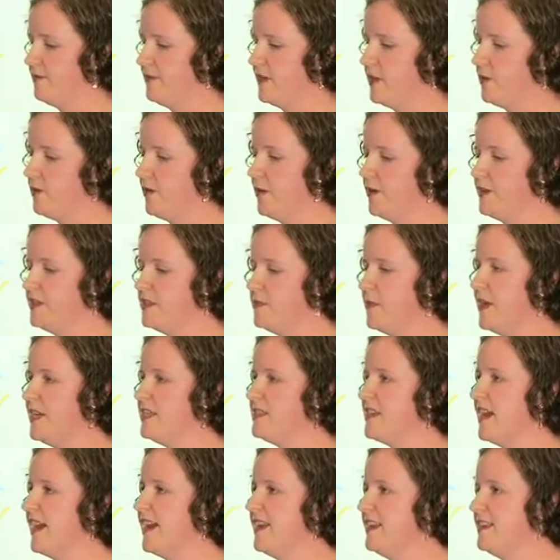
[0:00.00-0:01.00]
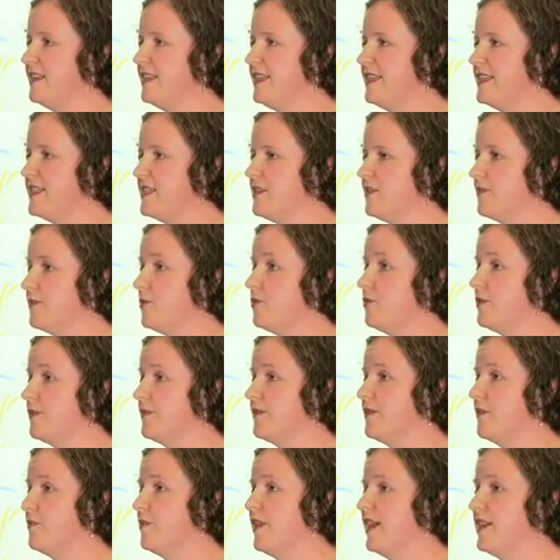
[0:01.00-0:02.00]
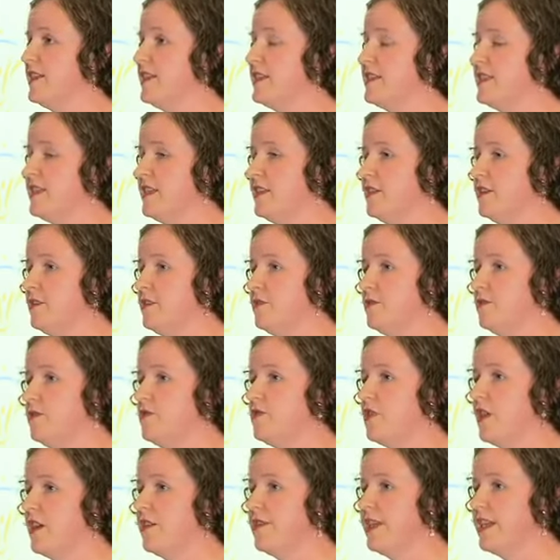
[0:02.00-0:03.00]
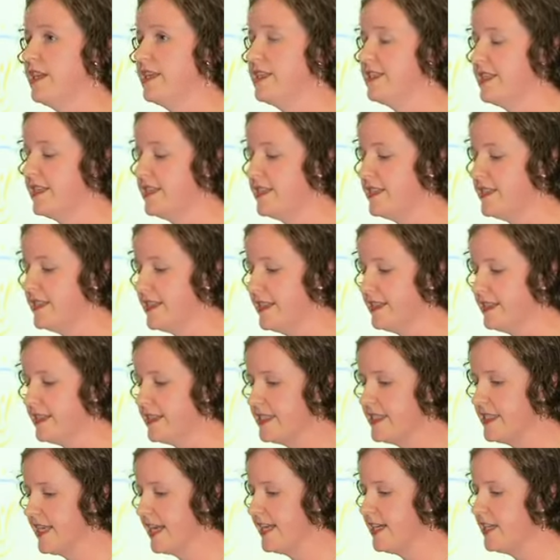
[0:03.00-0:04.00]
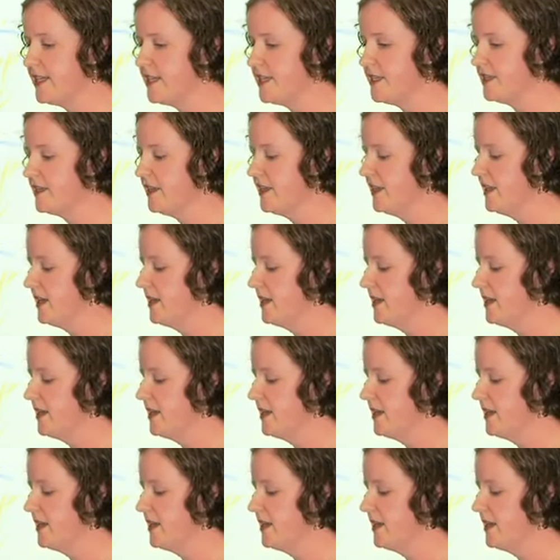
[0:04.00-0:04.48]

VicRoads maintain a list of all of the practising driving assessors in the state,